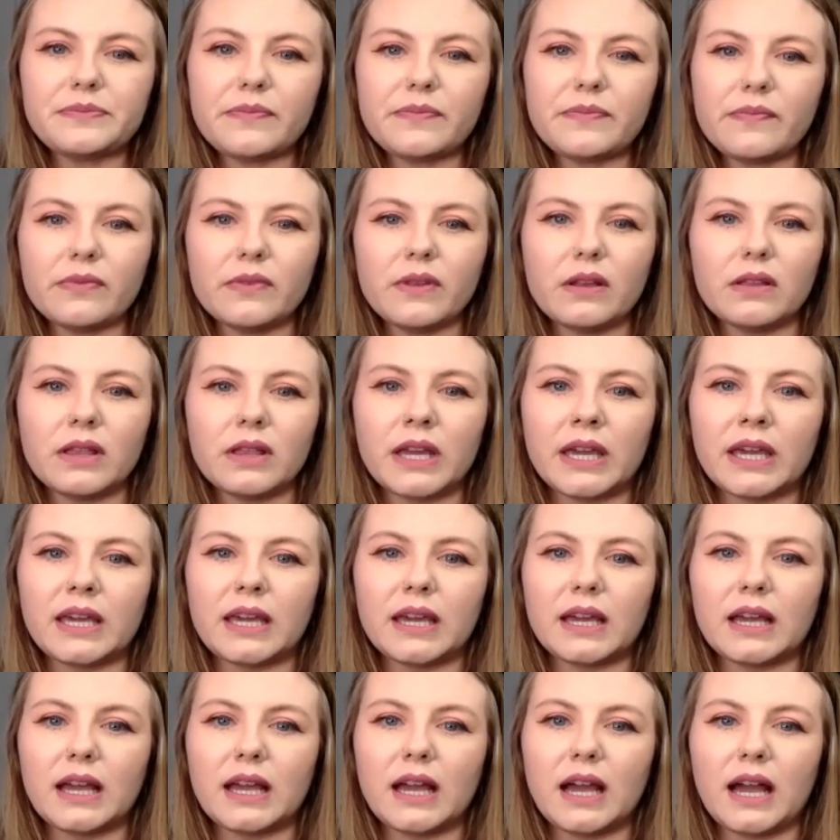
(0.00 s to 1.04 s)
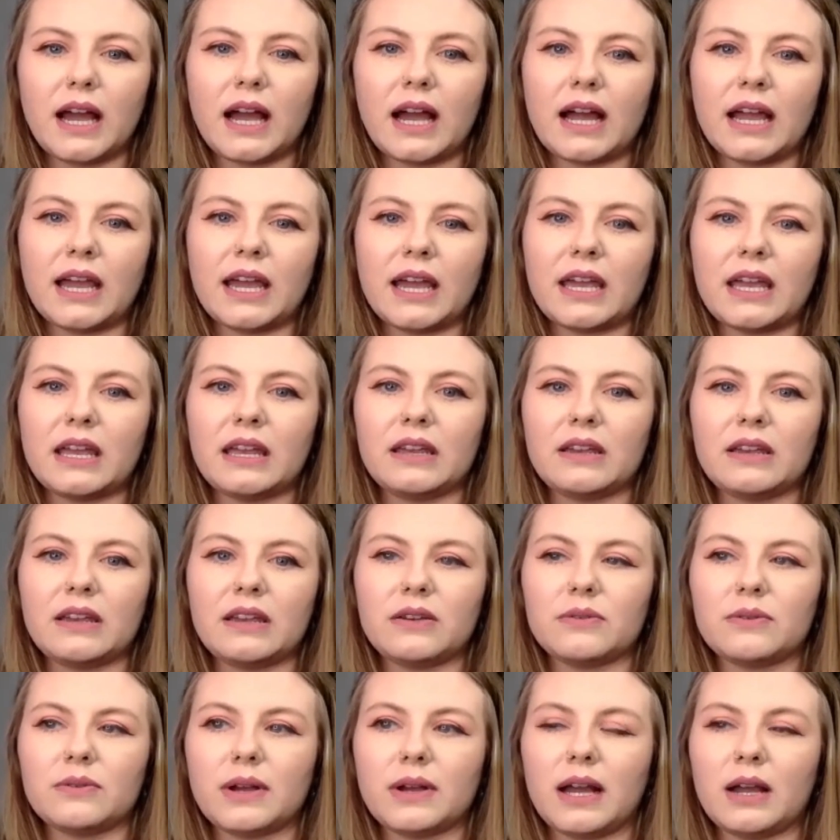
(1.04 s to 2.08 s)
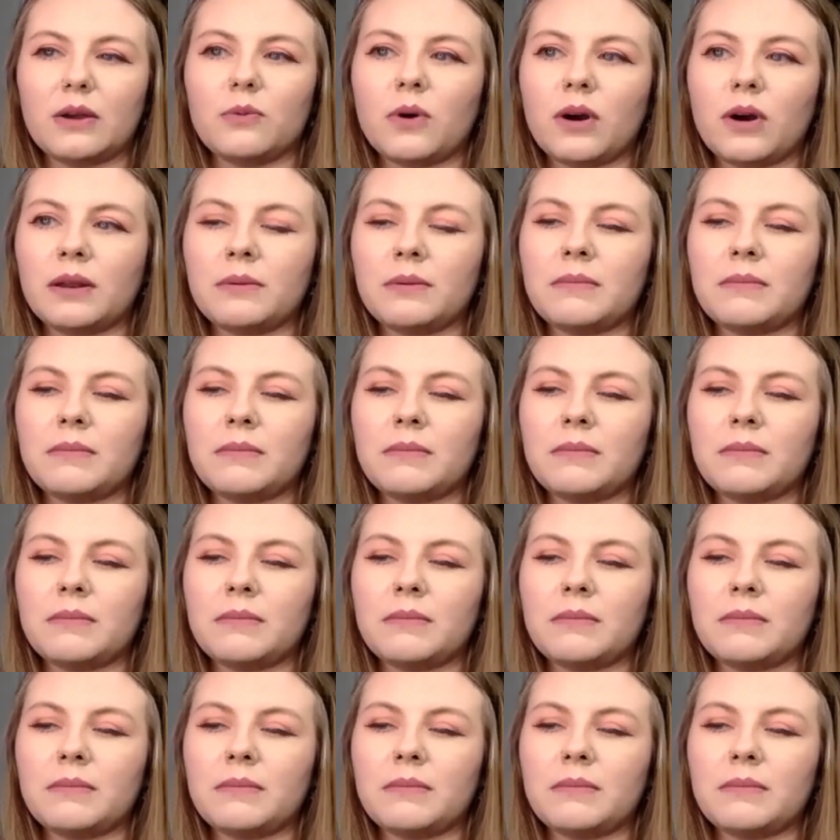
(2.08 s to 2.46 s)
Like I want to